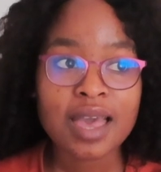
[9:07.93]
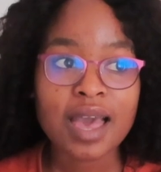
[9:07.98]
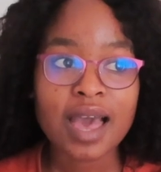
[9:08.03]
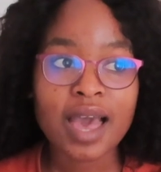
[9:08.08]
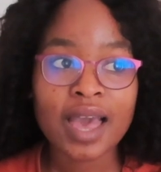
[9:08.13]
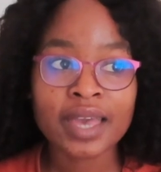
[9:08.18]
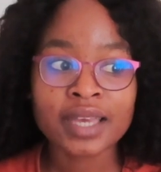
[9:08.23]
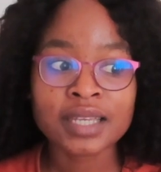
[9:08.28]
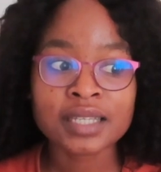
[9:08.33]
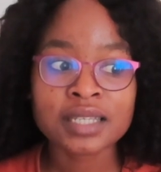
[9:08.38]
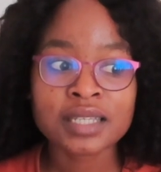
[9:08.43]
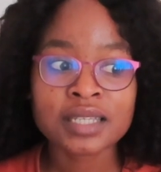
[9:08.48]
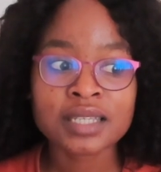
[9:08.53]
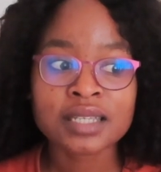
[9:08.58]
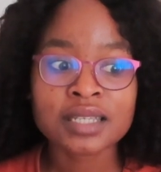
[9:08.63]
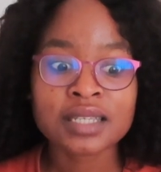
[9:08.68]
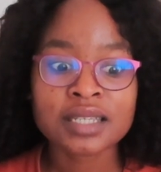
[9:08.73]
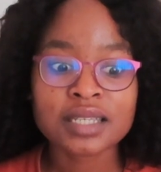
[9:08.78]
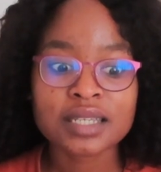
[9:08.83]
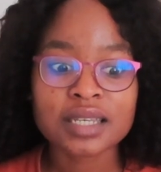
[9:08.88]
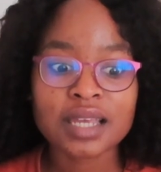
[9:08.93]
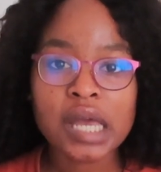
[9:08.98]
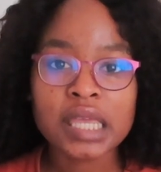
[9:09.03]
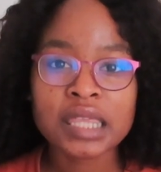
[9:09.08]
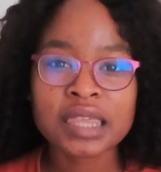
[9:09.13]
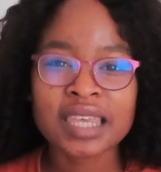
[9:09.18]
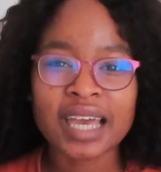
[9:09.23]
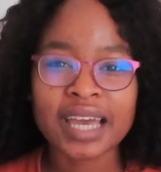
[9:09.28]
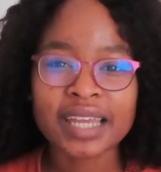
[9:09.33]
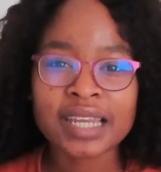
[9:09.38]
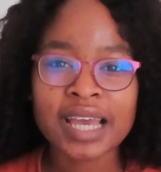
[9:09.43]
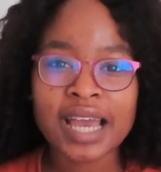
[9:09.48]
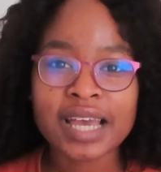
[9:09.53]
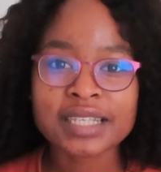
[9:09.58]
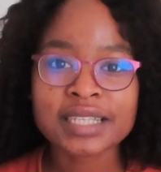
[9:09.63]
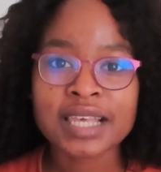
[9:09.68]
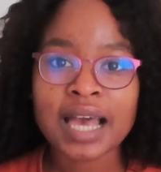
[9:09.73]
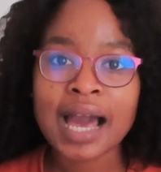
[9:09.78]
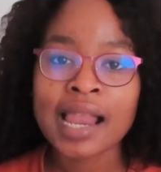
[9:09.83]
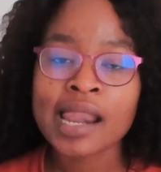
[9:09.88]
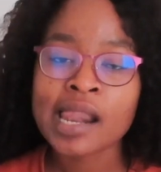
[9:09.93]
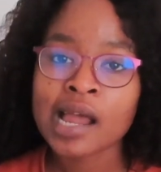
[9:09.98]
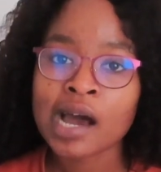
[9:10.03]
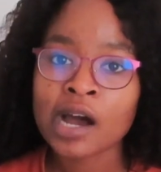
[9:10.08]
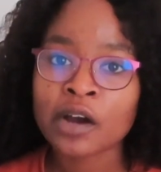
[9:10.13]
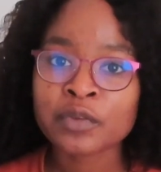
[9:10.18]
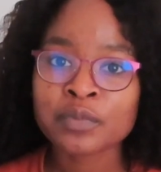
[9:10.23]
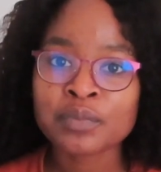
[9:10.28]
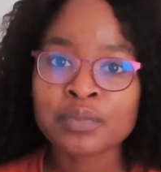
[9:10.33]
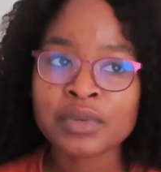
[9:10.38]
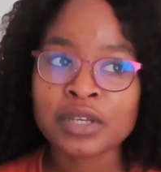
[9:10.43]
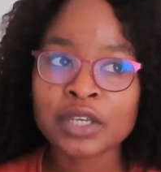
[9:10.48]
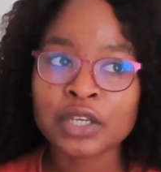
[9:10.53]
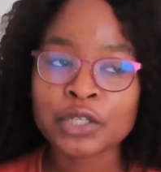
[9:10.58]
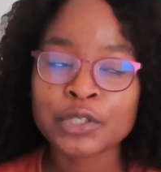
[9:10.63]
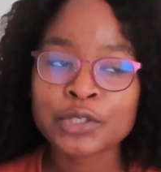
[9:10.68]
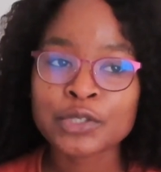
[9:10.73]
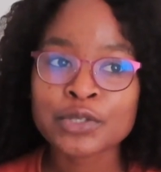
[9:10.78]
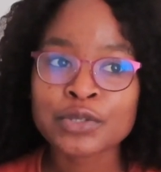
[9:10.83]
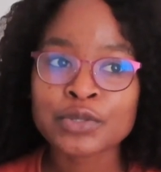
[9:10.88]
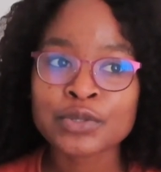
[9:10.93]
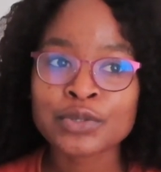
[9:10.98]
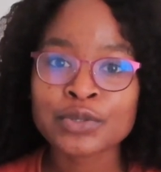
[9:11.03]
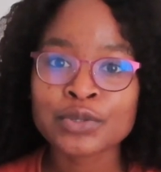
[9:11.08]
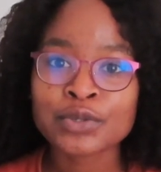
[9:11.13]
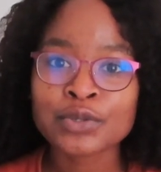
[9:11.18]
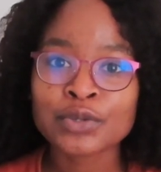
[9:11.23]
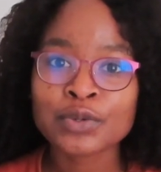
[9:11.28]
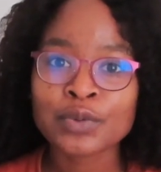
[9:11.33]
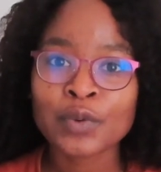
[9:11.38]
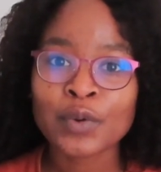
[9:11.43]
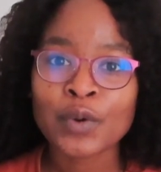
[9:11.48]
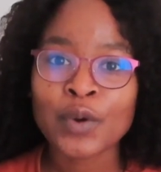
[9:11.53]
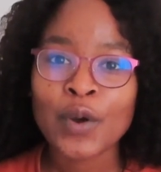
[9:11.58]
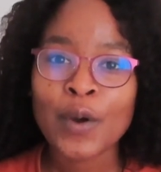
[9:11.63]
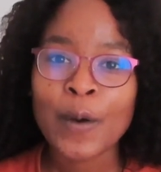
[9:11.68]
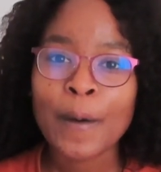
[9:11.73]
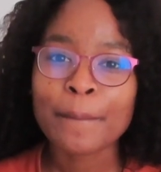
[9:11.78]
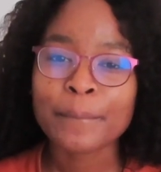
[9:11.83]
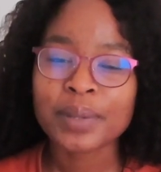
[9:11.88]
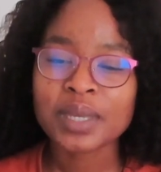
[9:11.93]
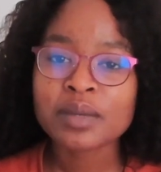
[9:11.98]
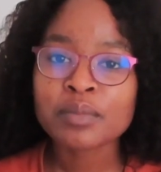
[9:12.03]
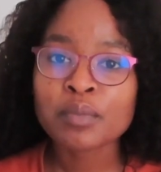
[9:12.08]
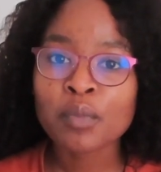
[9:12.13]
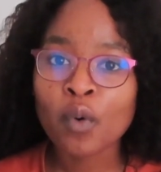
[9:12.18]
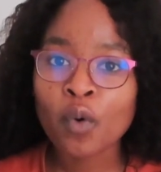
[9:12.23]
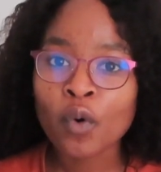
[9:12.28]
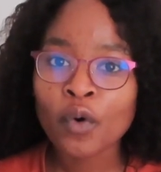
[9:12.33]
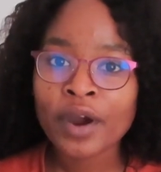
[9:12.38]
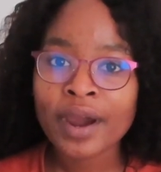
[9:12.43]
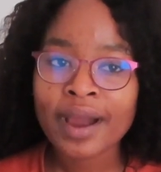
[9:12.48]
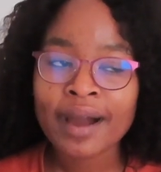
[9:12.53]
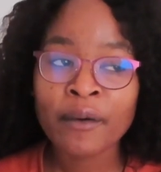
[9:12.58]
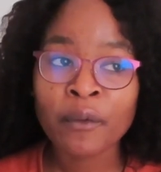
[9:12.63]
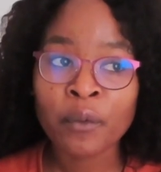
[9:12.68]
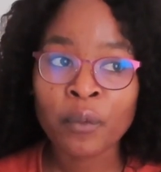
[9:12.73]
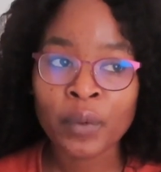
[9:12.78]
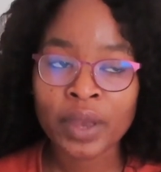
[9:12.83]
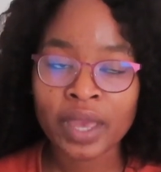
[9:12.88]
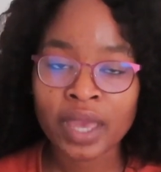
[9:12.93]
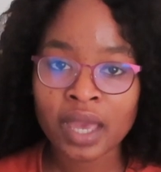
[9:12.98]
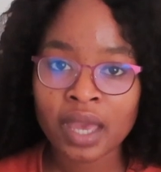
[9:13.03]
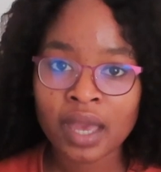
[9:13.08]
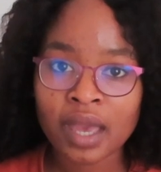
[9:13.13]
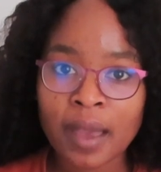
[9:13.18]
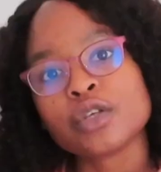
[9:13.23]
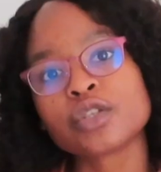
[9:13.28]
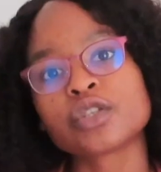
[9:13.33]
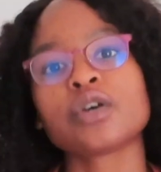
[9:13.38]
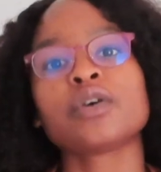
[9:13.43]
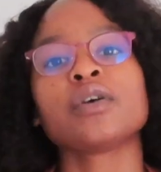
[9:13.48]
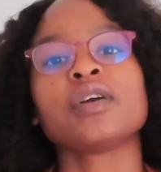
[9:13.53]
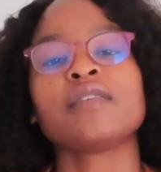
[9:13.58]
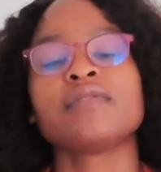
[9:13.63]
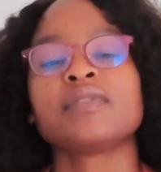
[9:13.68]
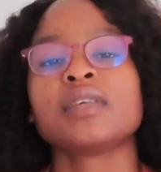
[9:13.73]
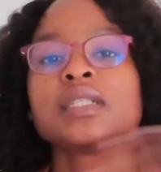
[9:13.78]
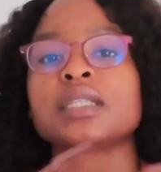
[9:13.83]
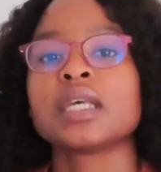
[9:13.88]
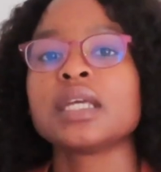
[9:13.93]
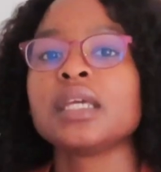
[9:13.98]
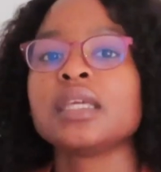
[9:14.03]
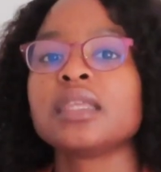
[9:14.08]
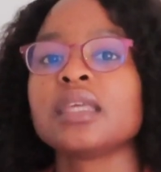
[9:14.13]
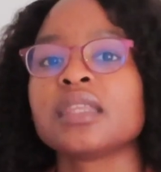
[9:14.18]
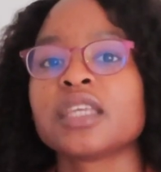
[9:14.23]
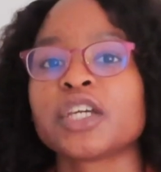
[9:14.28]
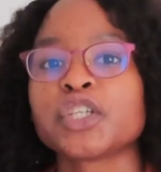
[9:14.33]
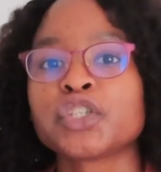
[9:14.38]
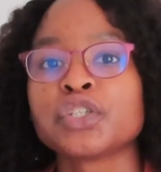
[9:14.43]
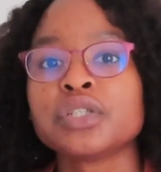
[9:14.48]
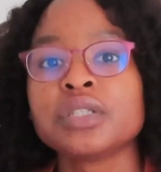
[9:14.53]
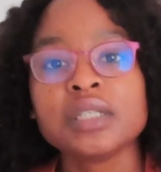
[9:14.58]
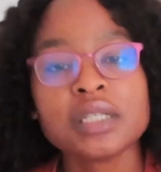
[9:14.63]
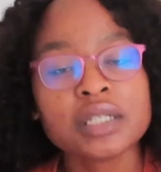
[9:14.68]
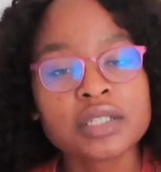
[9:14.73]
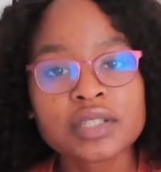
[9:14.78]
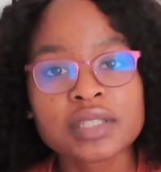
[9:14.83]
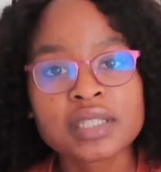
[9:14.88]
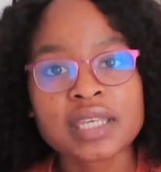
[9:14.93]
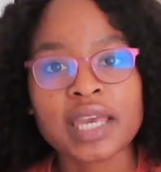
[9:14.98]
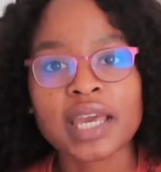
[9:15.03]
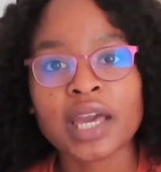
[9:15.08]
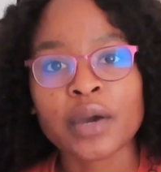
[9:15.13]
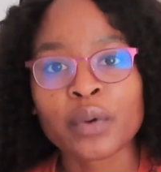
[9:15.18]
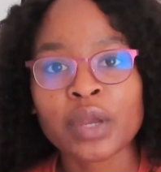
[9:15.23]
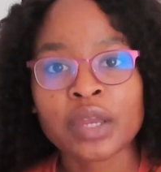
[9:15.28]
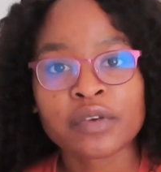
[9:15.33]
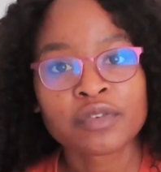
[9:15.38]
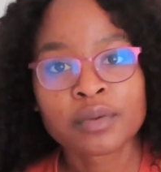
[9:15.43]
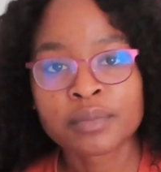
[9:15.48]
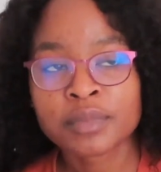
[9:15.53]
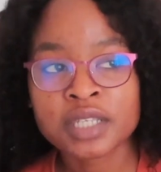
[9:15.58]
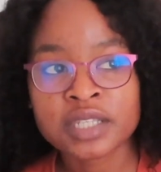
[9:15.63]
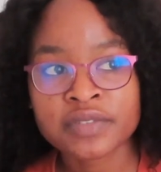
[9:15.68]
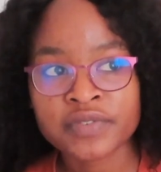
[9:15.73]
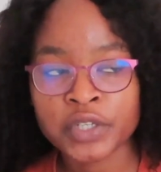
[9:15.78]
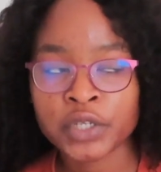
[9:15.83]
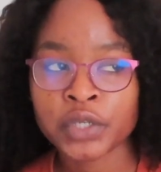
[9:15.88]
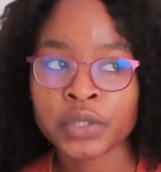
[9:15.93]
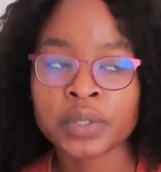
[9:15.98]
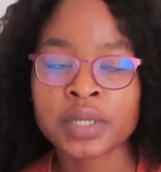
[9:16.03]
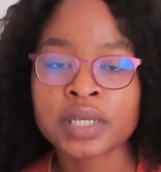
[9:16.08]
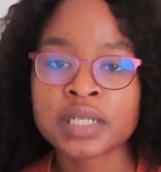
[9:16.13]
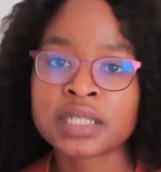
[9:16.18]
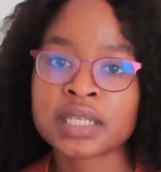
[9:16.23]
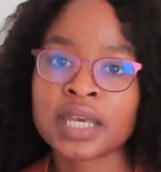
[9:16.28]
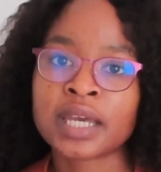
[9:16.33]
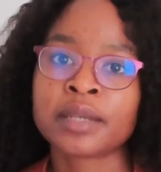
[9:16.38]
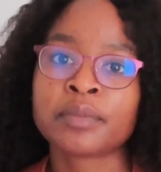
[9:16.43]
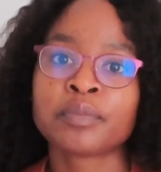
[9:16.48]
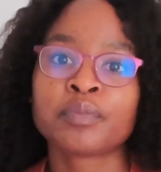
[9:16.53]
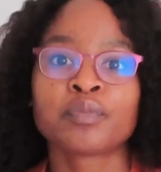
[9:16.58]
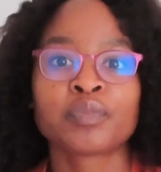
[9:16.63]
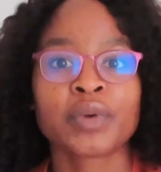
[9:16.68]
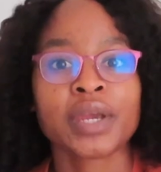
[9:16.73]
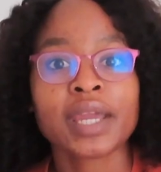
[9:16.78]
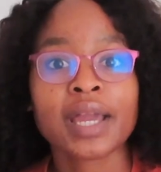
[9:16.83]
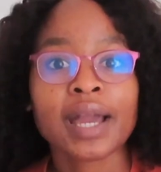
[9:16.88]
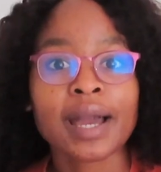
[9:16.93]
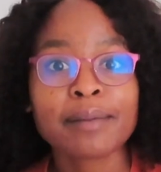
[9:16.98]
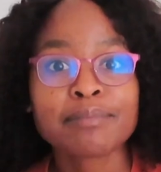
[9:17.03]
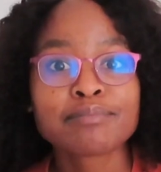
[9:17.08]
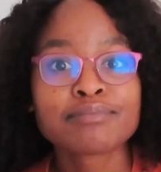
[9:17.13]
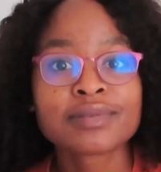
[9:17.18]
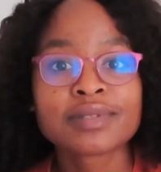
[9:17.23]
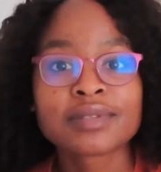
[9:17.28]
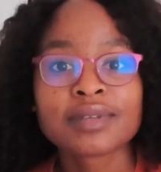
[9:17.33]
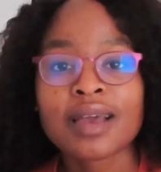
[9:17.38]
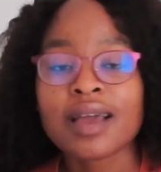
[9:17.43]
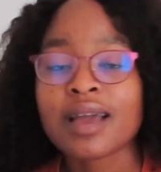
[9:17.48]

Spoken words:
And that has allowed me to be more aware. So if there's anything that you need to take away from this video, is that breakups